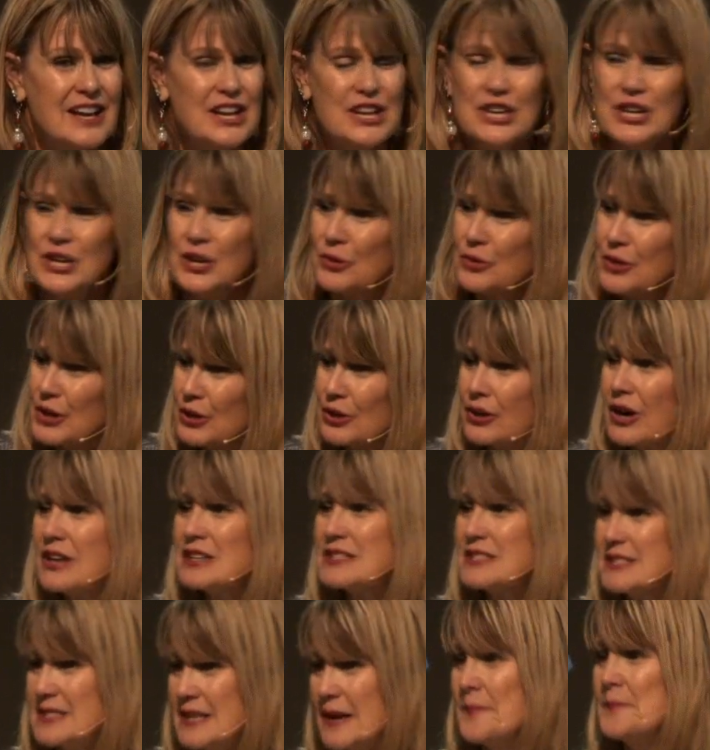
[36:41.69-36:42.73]
You know, there are
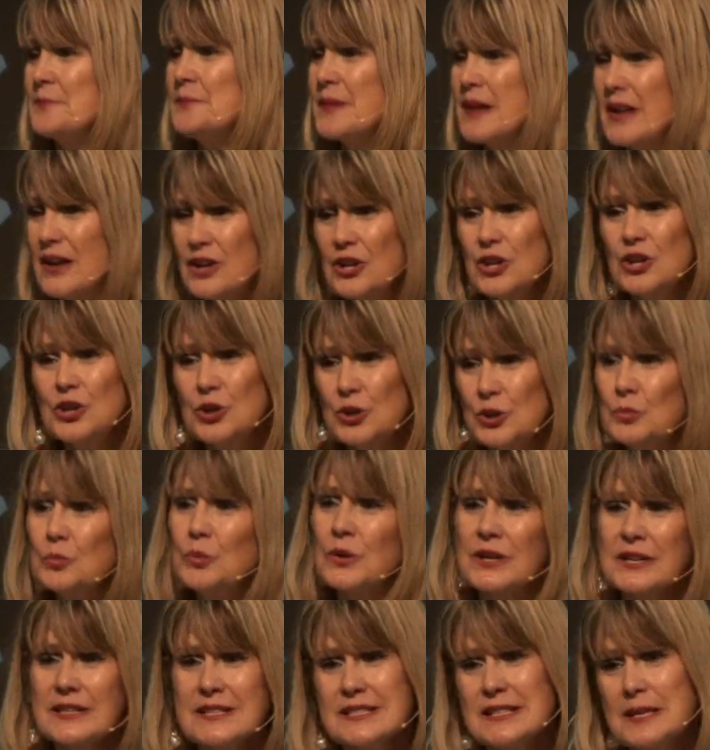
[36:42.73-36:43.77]
some good
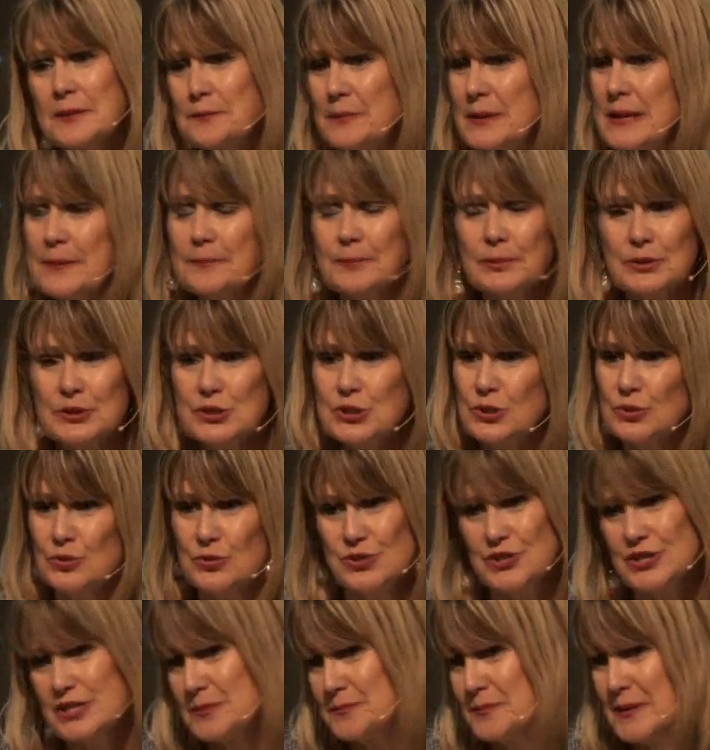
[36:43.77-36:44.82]
works that people do
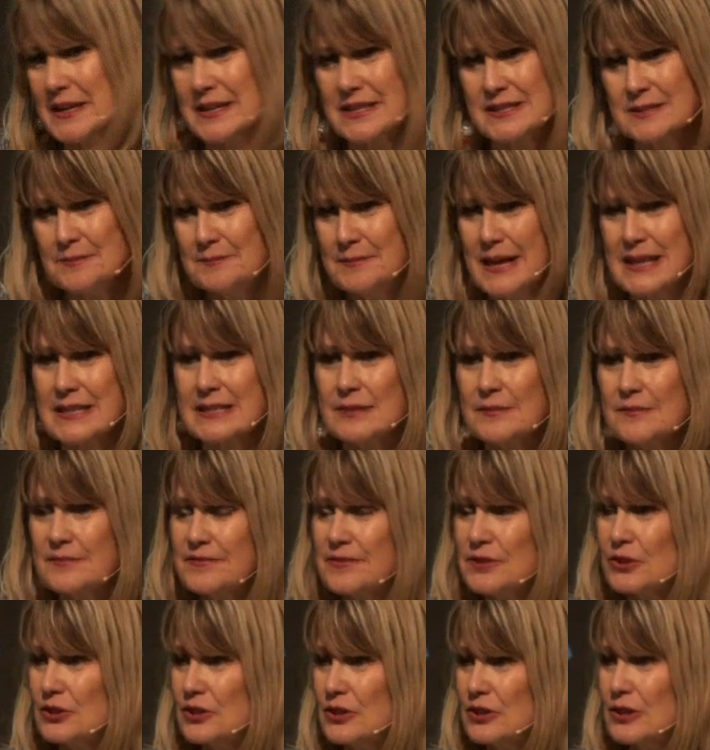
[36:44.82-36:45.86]
just because it makes them
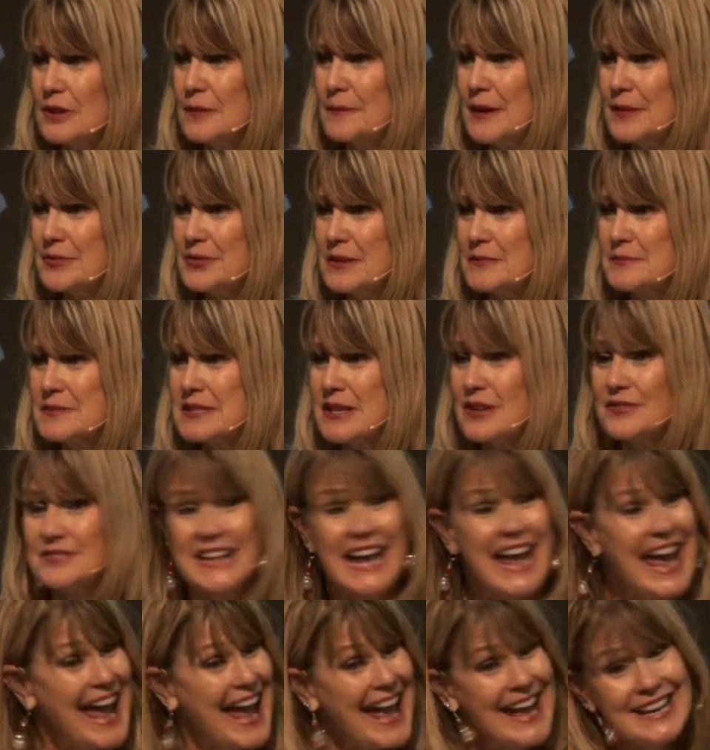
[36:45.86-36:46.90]
feel good about themselves.
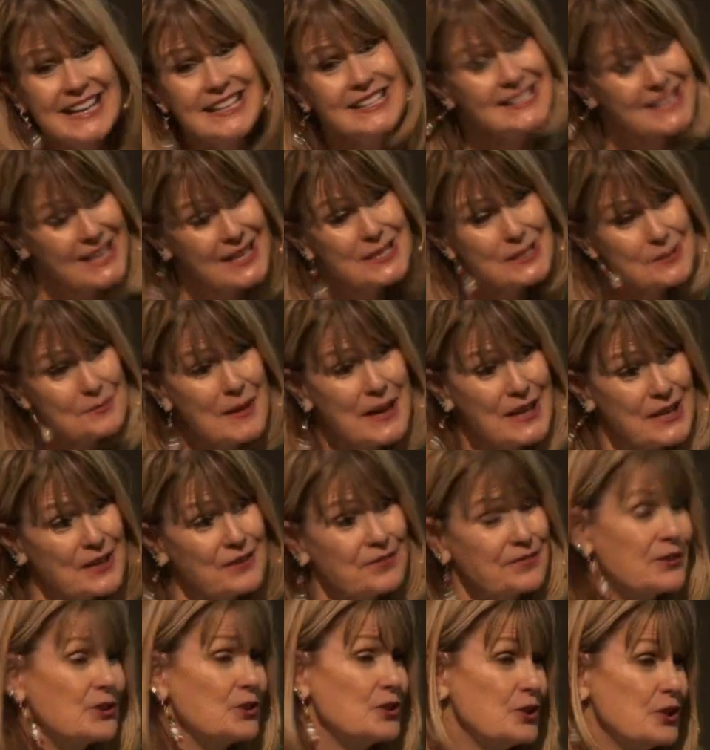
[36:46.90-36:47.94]
And it does make you
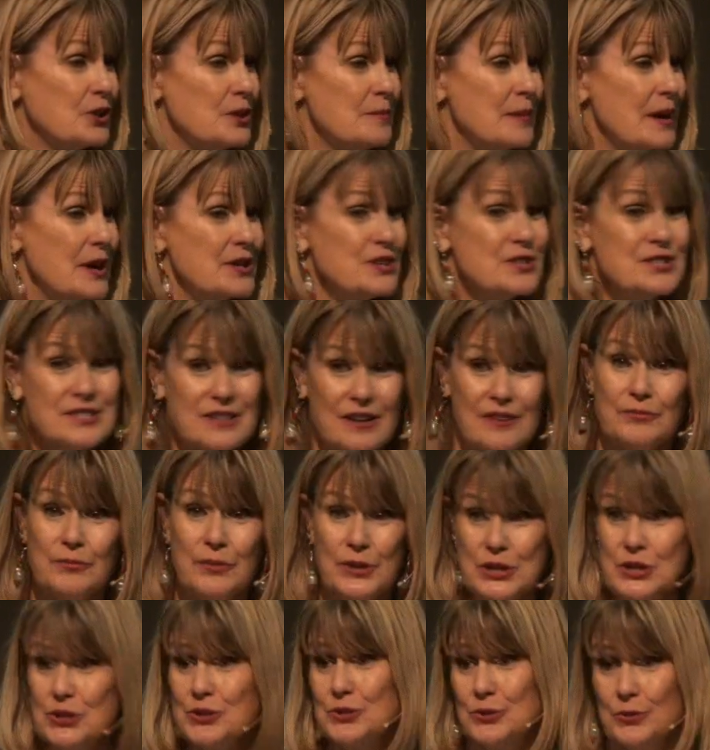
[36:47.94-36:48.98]
feel good about yourself
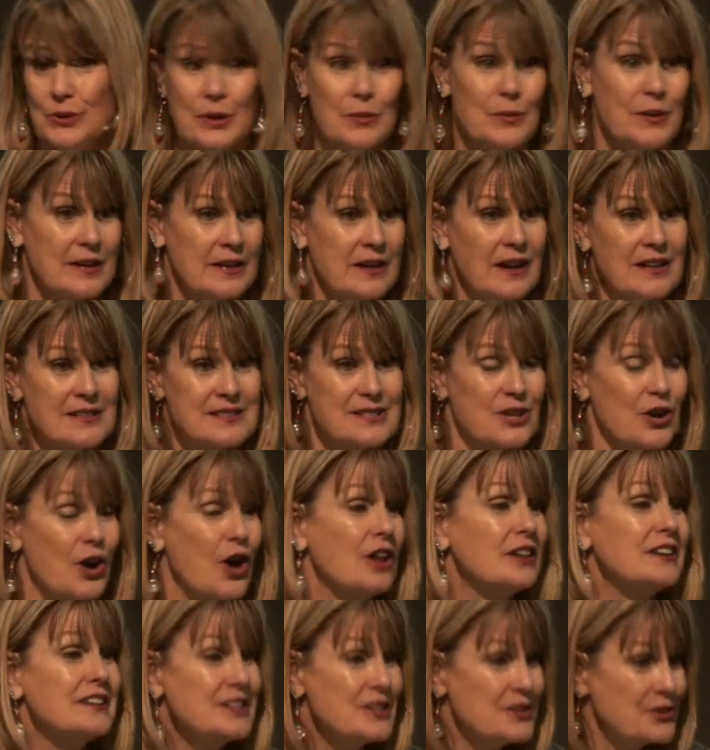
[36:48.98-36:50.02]
when you're doing what God's
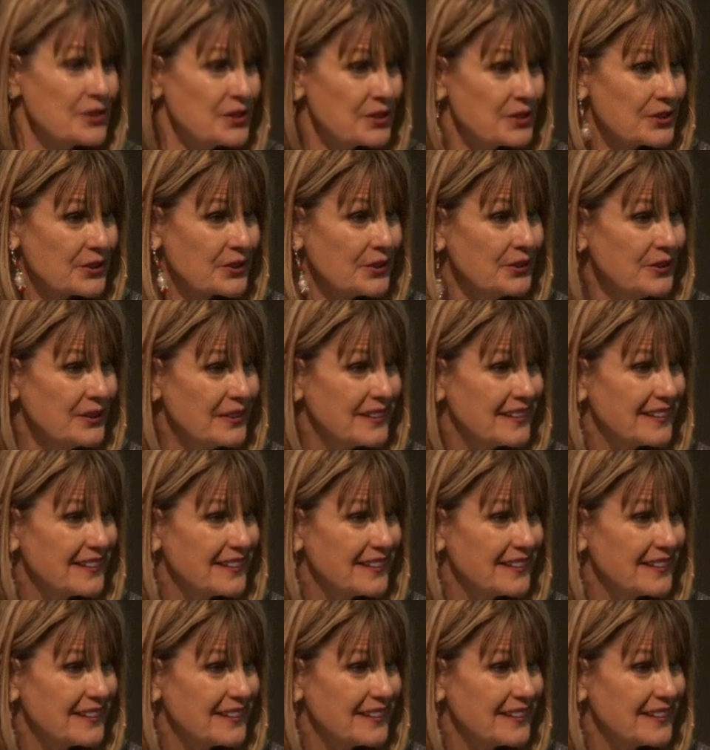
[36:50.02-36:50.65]
calling you to do.